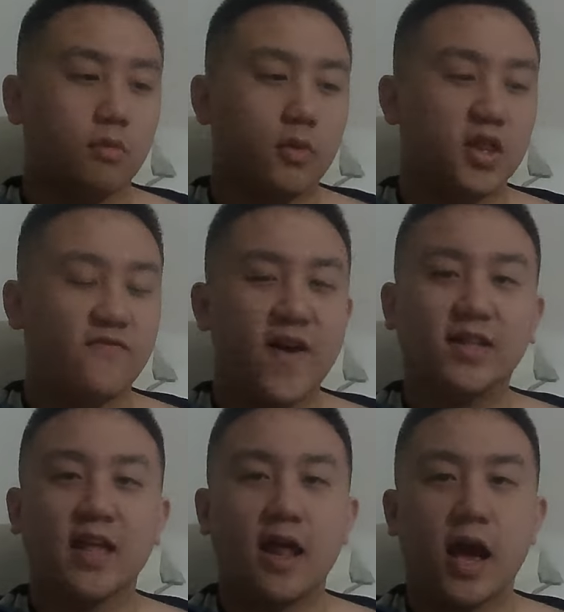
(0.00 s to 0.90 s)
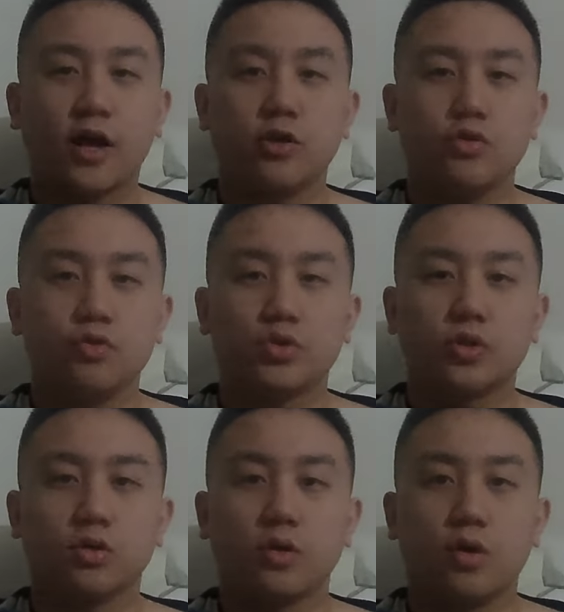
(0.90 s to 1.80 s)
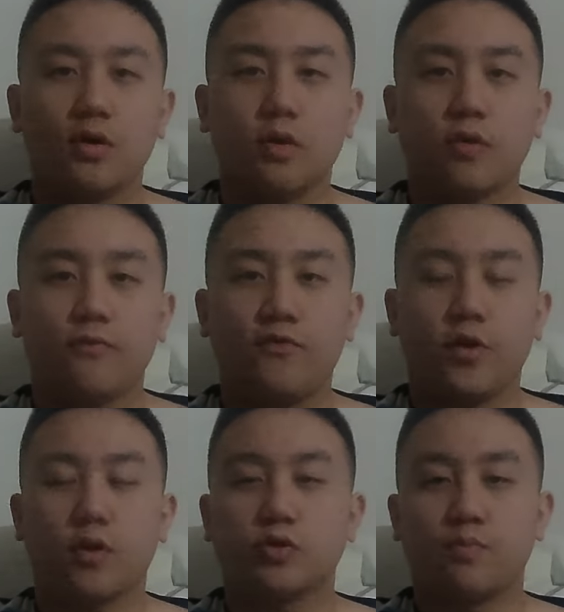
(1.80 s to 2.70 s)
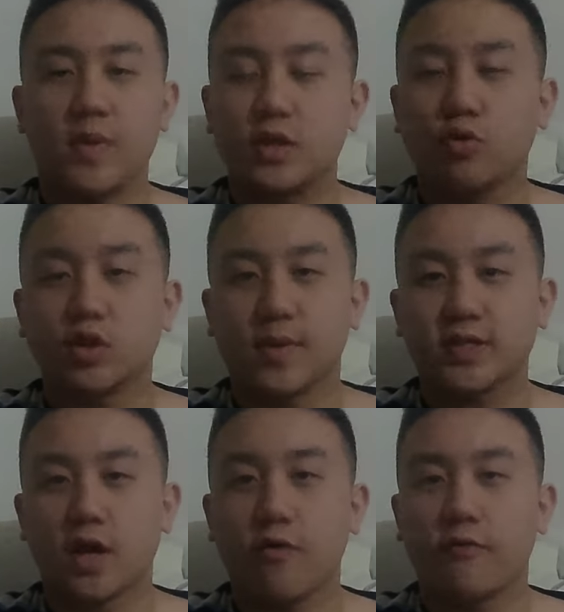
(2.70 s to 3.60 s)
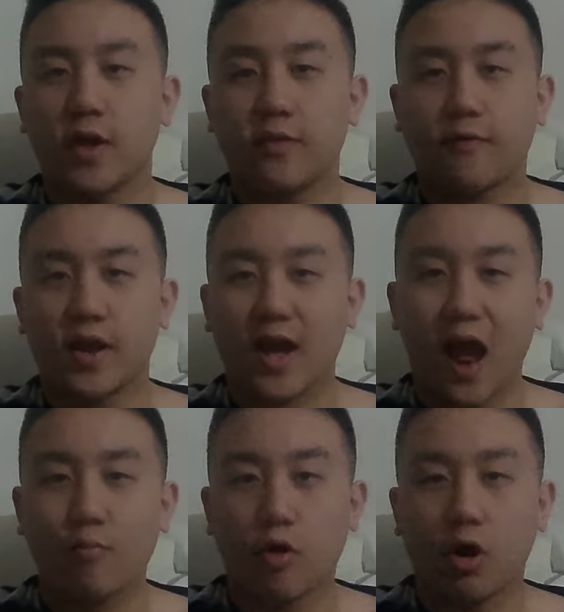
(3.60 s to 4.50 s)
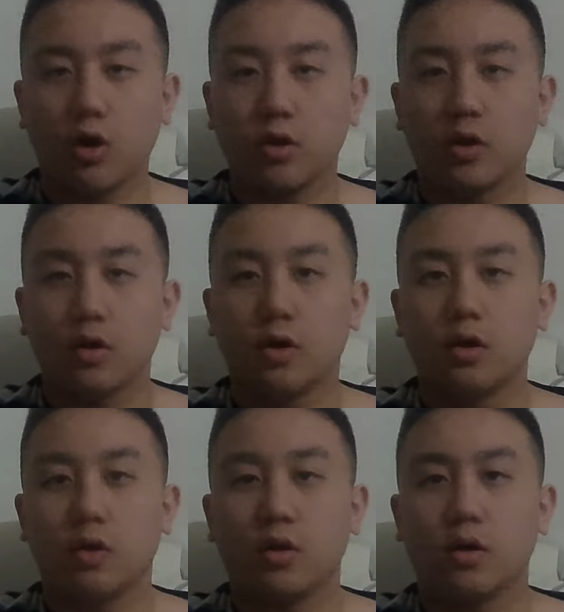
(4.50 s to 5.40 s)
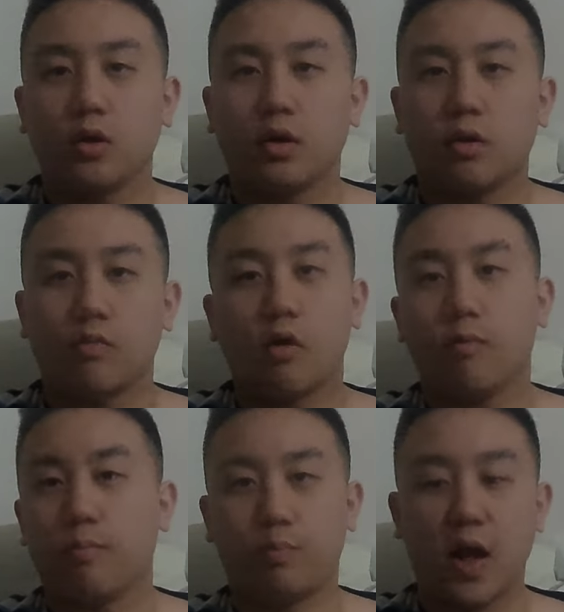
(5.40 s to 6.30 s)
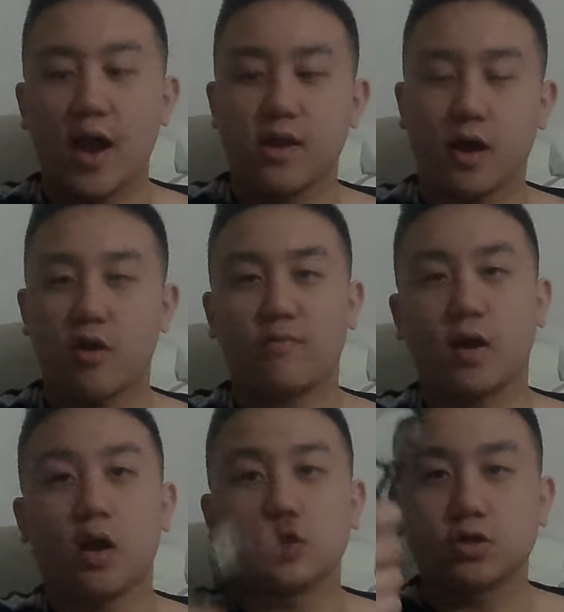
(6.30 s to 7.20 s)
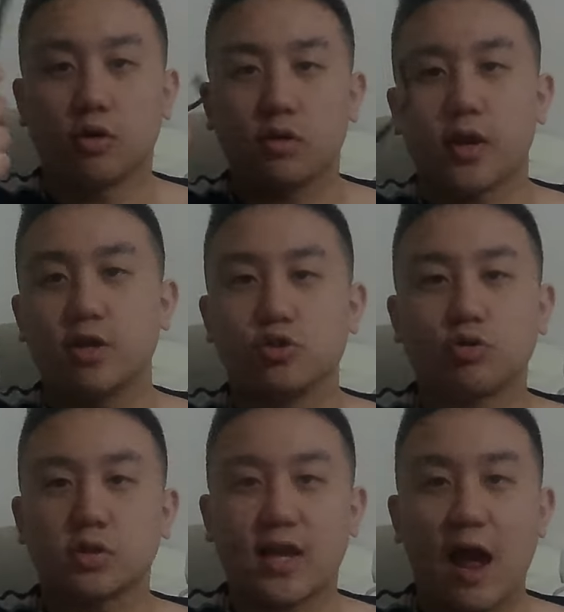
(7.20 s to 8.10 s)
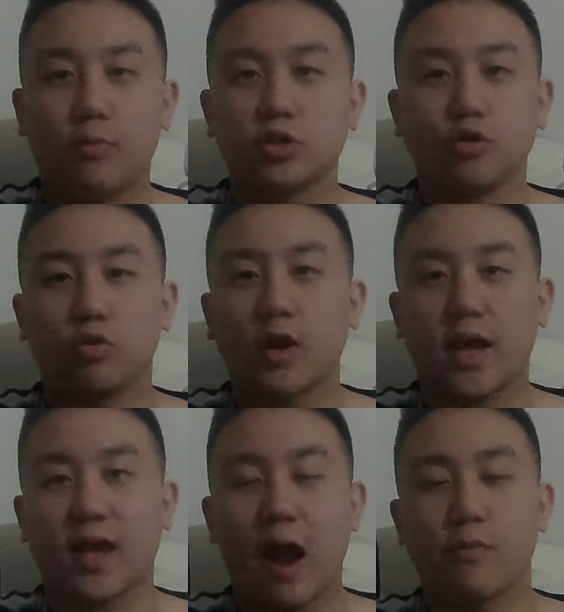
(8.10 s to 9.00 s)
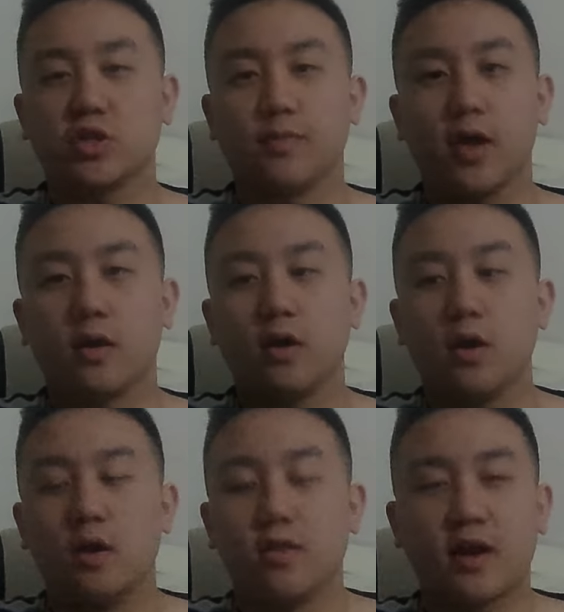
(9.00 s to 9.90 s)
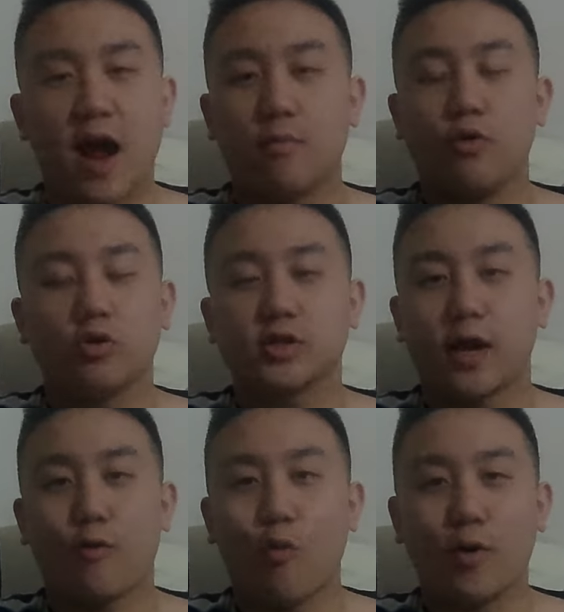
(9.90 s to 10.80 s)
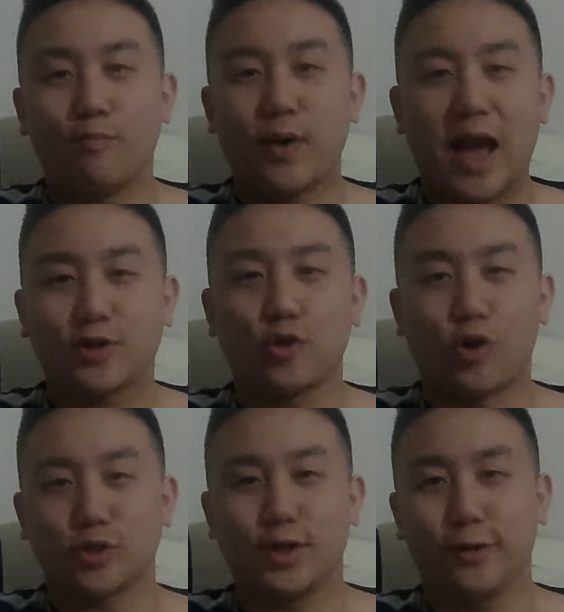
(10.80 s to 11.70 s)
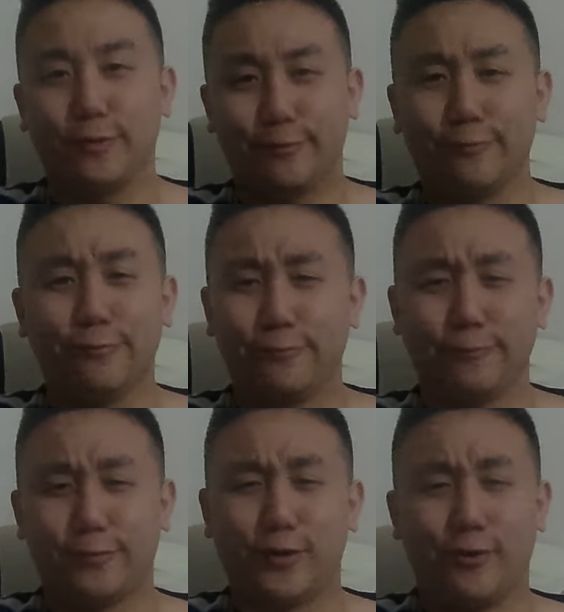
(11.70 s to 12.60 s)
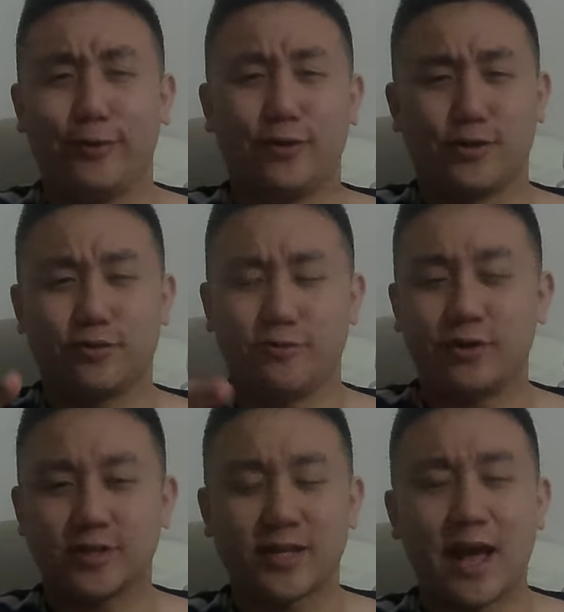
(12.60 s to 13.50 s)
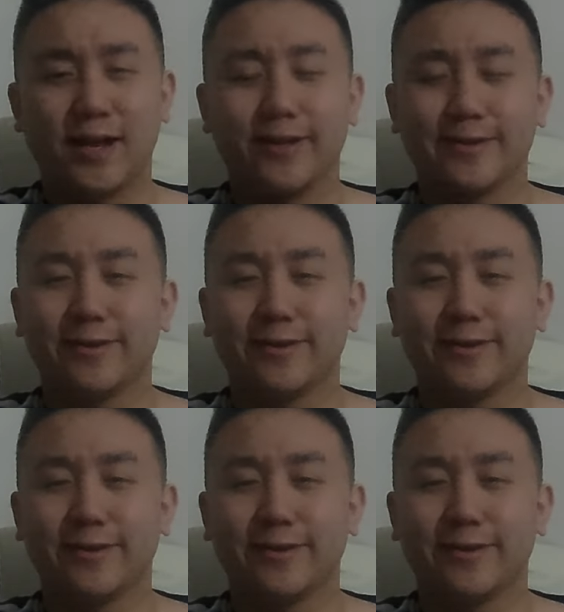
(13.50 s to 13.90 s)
And the fact that I can use me talking to myself in a camera, well, blind, I don't have my glasses on, the camera doesn't look like a camera to me. The camera looks like one black dot on the stand.